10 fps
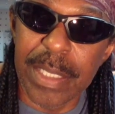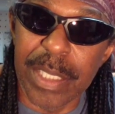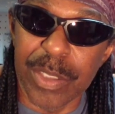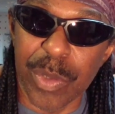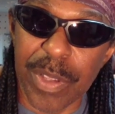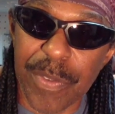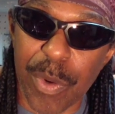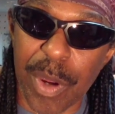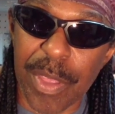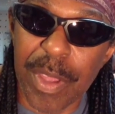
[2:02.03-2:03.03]
the
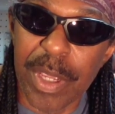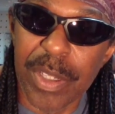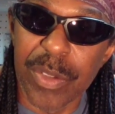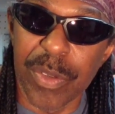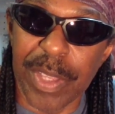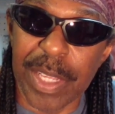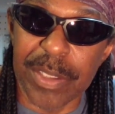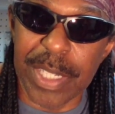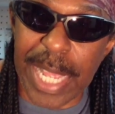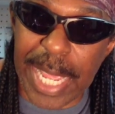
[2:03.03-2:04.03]
24th,
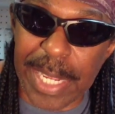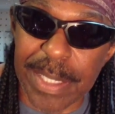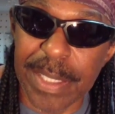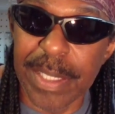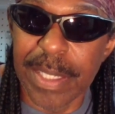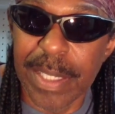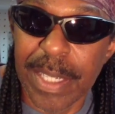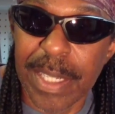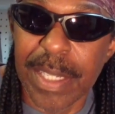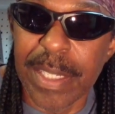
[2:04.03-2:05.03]
2008,
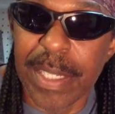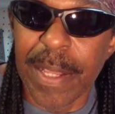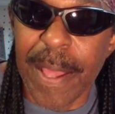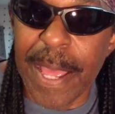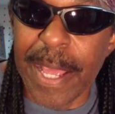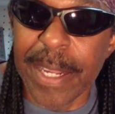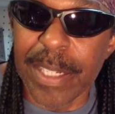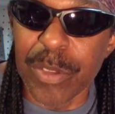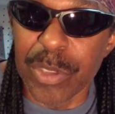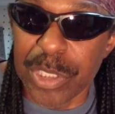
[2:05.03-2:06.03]

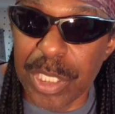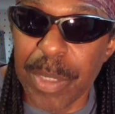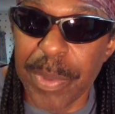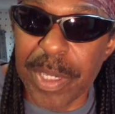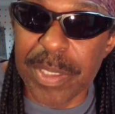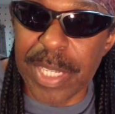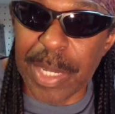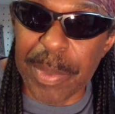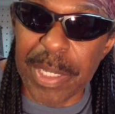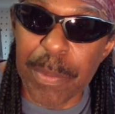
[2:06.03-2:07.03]
and it was Sugar Bear
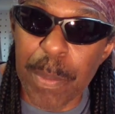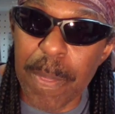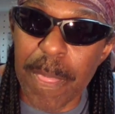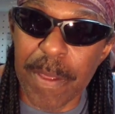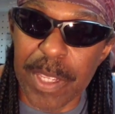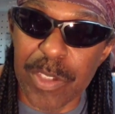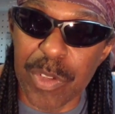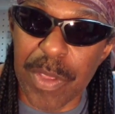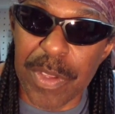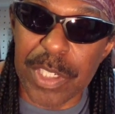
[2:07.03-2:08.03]
segment. The
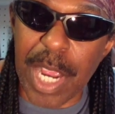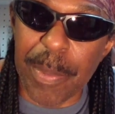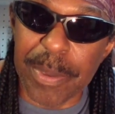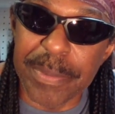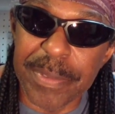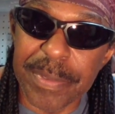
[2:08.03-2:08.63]
history of the chopper.